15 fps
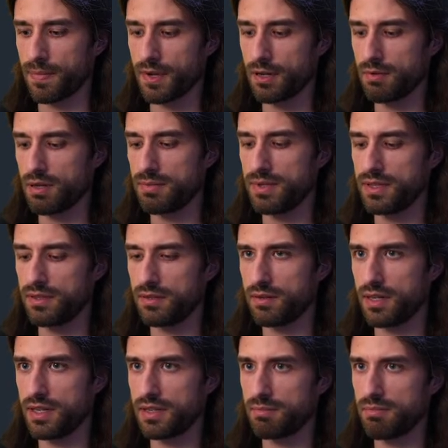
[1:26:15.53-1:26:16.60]
Or maybe
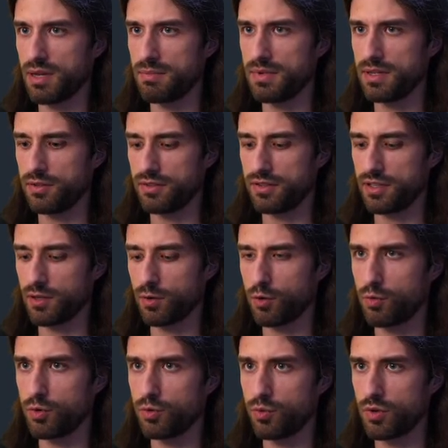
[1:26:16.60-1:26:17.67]
like maybe a zero
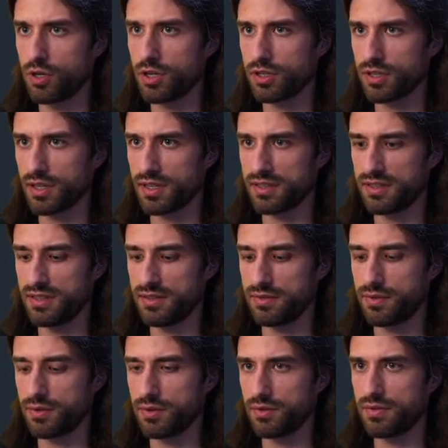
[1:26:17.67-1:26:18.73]
would work as
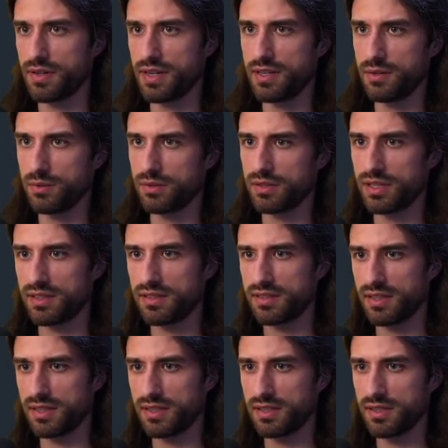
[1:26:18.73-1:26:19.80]
default values. Let's
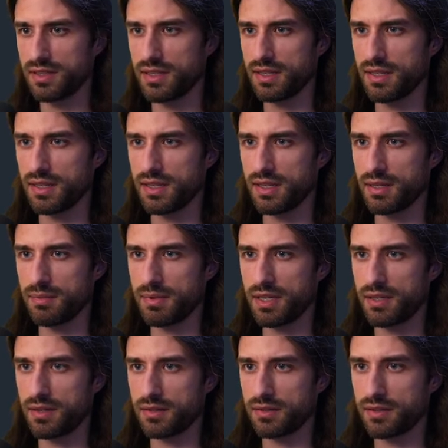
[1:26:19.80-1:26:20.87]
see,
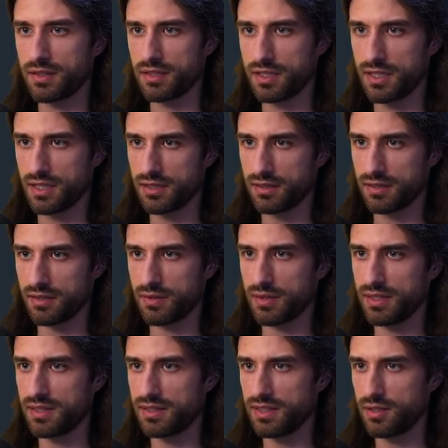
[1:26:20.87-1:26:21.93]
because here, so
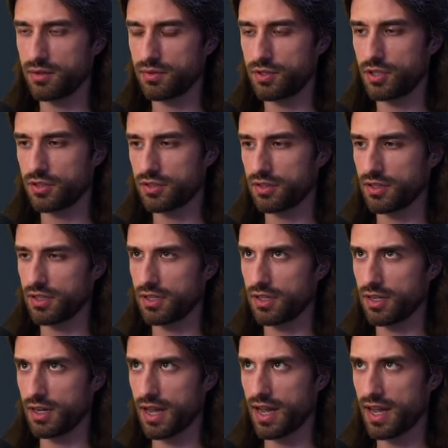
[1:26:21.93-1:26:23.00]
instead of just
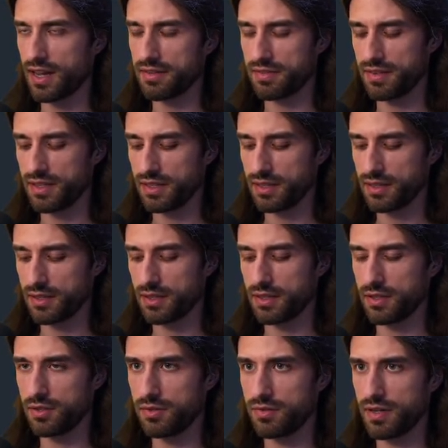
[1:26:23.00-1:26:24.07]
having
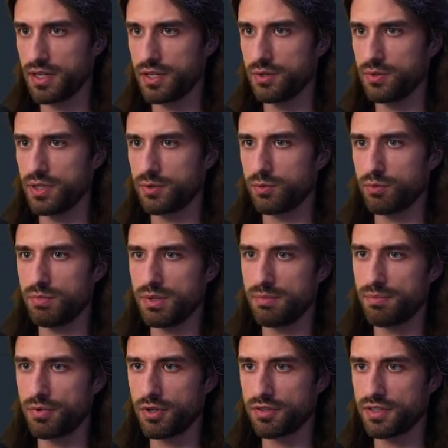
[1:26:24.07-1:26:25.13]
the value, it would be
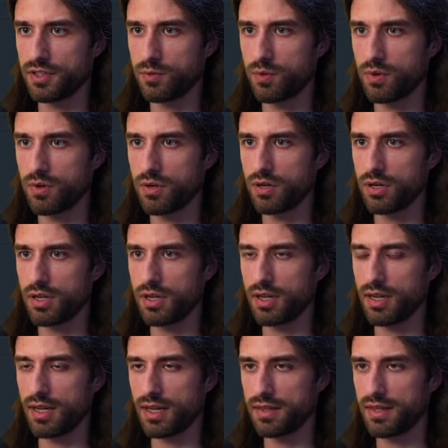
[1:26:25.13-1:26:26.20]
plus equal,
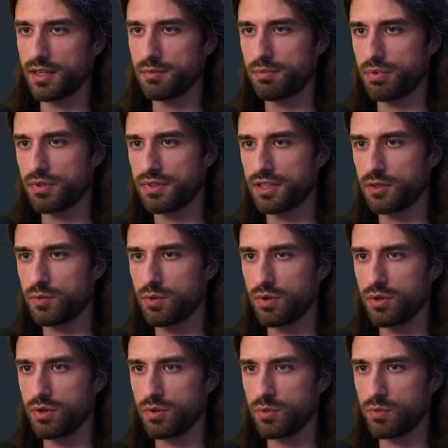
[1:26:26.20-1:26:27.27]
and that plus
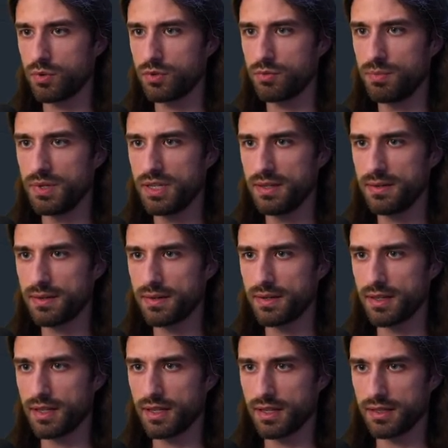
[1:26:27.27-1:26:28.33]
equal would be,
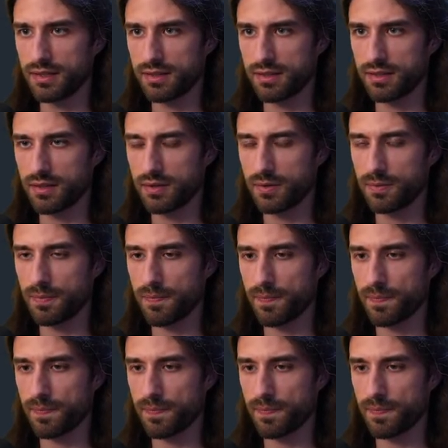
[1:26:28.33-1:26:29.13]
so